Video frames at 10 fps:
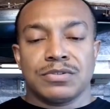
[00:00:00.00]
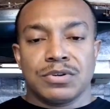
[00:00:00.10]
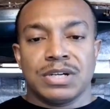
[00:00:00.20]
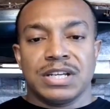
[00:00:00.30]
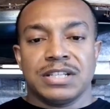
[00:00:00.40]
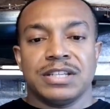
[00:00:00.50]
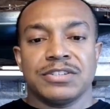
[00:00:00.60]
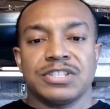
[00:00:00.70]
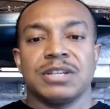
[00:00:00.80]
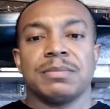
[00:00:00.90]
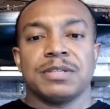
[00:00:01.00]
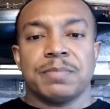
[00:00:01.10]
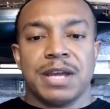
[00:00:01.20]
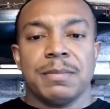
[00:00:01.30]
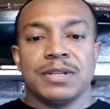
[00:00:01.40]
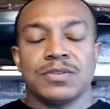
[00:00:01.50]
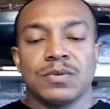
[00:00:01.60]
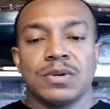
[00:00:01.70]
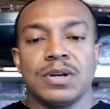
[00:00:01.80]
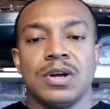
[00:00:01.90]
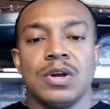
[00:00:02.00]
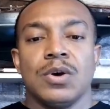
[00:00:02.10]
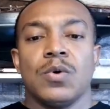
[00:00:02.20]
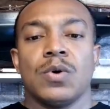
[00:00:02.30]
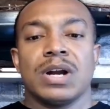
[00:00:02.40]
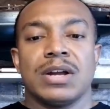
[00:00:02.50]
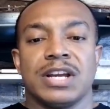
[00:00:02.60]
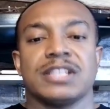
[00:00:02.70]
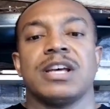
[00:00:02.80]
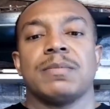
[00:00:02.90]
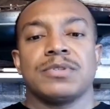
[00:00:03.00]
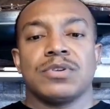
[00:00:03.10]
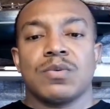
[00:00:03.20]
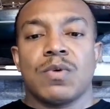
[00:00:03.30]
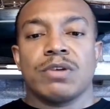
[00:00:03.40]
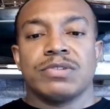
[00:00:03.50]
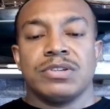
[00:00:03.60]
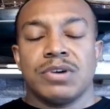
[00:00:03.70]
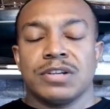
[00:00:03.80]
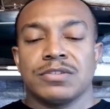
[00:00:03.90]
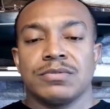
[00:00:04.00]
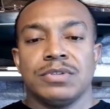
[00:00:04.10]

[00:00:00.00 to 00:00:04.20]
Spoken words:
going to get their stimulus payments on our next episode of Wall Street The New Hustle.